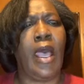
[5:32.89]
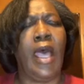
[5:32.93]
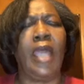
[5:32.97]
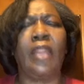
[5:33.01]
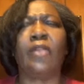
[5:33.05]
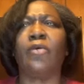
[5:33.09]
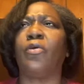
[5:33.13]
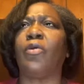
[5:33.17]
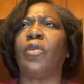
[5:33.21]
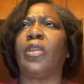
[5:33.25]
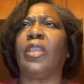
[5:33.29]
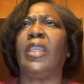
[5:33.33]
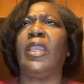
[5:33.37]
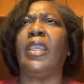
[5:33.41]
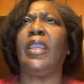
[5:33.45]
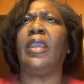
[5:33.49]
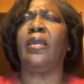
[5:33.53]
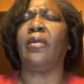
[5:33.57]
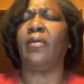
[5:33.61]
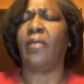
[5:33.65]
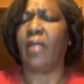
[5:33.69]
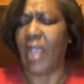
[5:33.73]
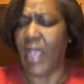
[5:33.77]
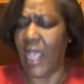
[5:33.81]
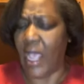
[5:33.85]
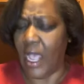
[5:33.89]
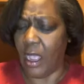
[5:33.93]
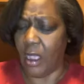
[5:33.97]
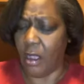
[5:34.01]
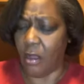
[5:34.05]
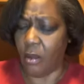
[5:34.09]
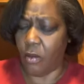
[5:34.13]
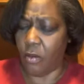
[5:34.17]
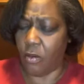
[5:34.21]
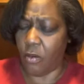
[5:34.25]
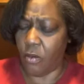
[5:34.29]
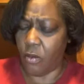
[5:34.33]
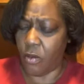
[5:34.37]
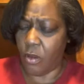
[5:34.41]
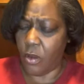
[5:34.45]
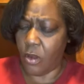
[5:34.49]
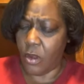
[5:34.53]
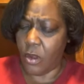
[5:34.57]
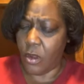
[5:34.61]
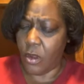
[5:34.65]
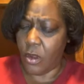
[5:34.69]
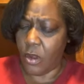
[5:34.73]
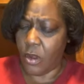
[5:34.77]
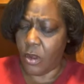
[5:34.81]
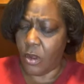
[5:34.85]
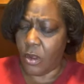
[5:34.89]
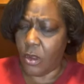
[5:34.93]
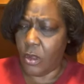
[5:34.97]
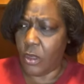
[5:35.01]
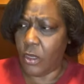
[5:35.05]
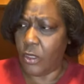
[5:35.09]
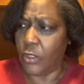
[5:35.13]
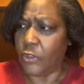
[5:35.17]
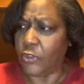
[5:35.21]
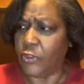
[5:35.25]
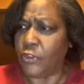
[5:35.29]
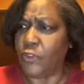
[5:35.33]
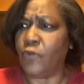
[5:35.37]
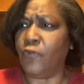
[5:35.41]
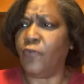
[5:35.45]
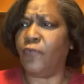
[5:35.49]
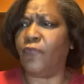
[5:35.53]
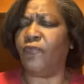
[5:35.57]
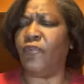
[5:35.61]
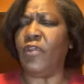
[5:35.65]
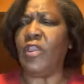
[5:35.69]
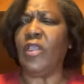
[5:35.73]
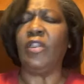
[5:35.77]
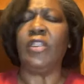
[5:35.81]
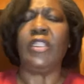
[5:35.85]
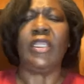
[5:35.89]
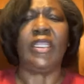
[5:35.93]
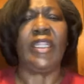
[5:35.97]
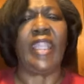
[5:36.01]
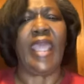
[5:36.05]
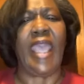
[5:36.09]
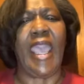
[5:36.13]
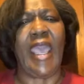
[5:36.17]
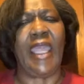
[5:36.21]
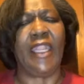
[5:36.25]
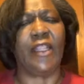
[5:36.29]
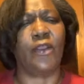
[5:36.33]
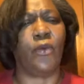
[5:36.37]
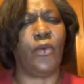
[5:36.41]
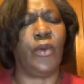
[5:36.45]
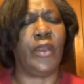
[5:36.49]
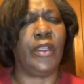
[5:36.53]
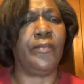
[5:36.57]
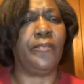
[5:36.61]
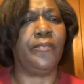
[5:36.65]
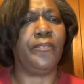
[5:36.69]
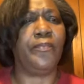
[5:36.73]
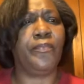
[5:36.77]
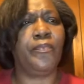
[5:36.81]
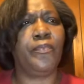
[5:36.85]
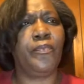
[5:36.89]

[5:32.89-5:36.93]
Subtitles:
I don't care how you feel inadequate,